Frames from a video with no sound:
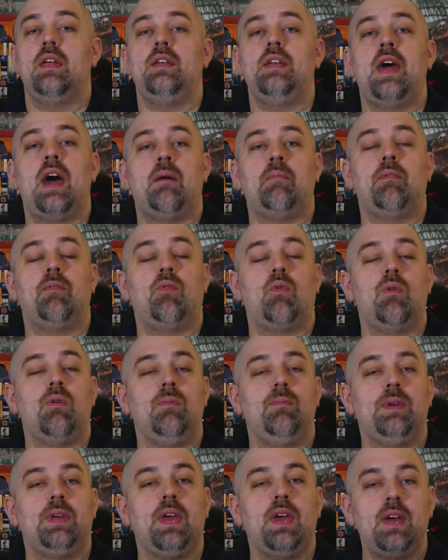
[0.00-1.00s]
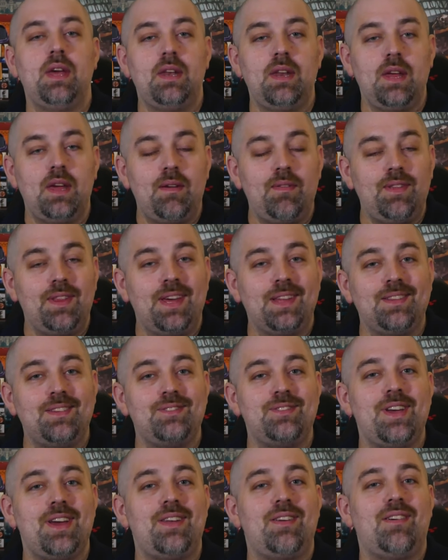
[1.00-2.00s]
Now, before we begin, if you like this
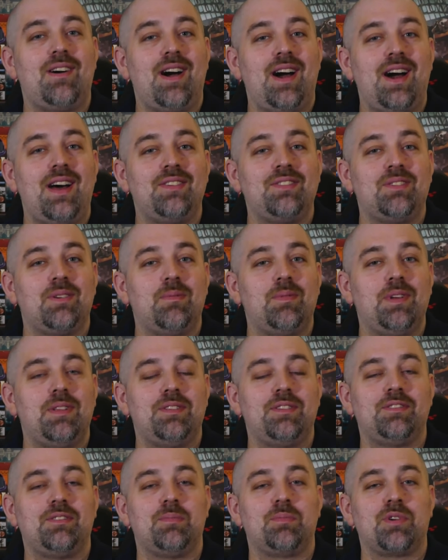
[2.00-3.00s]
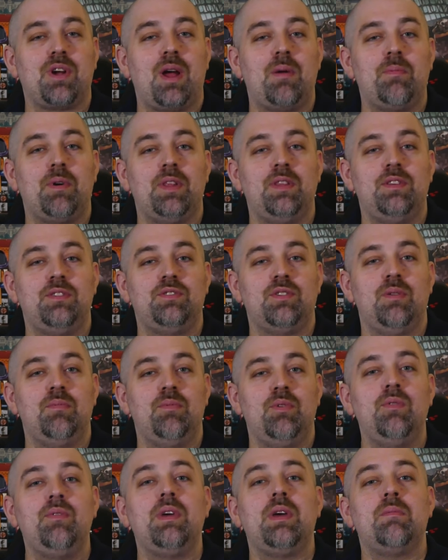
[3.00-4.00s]
channel, awesome! Hit the subscribe button to join
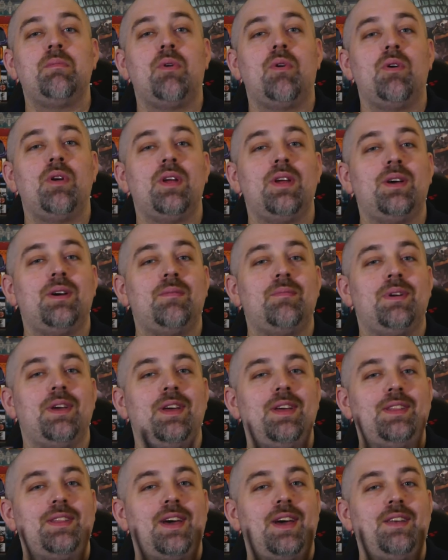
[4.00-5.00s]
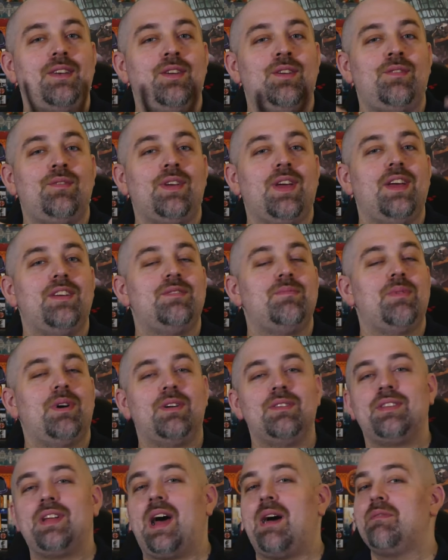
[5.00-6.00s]
Movie Emporium, hit that notification
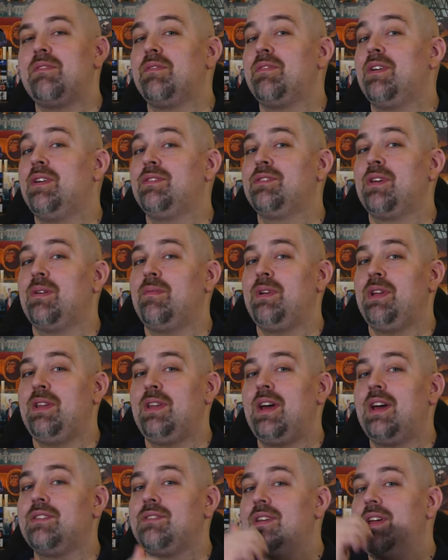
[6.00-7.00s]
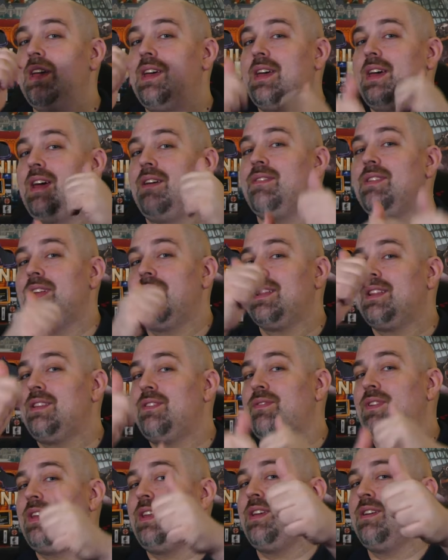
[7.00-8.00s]
bell top to find us coming next. If you like this
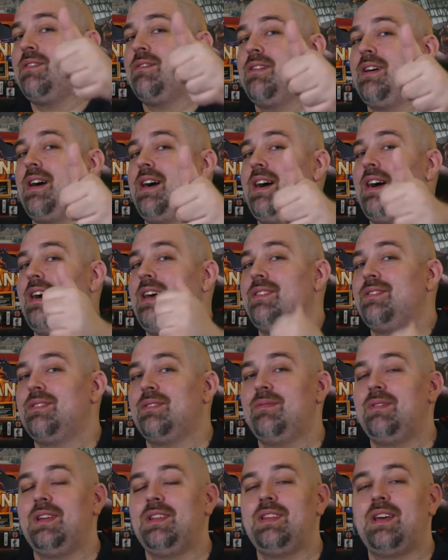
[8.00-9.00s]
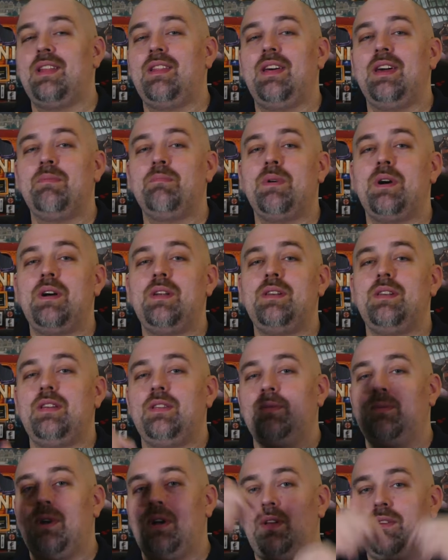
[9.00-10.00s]
video, awesome! Hit that like button
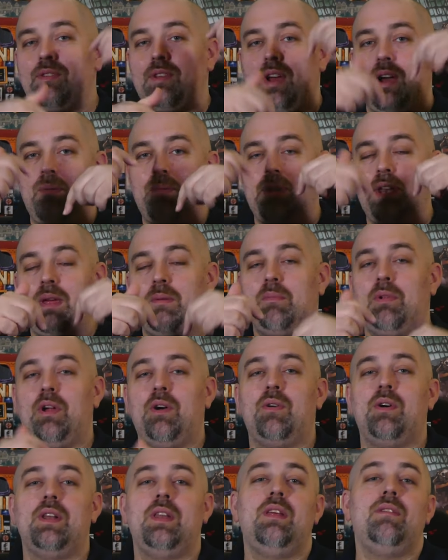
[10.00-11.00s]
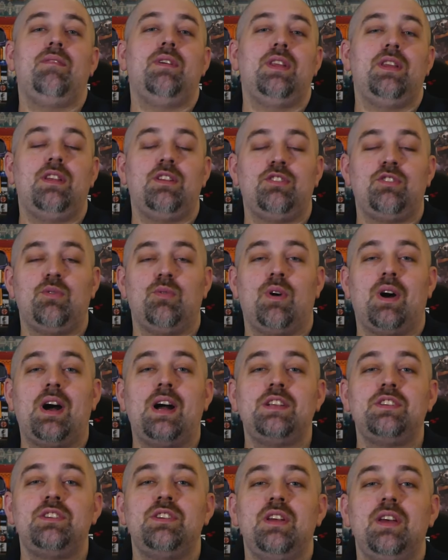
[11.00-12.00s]
as well as commenting below on any video that you
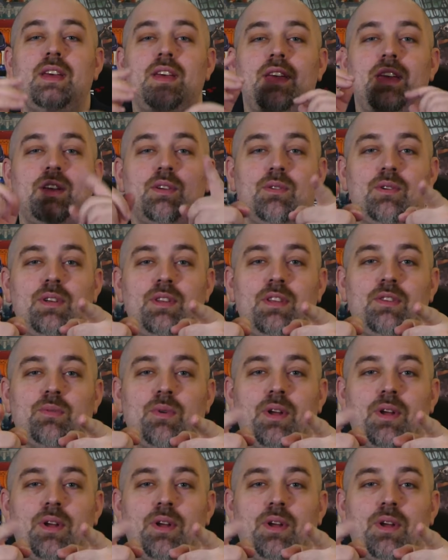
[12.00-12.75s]
watch including this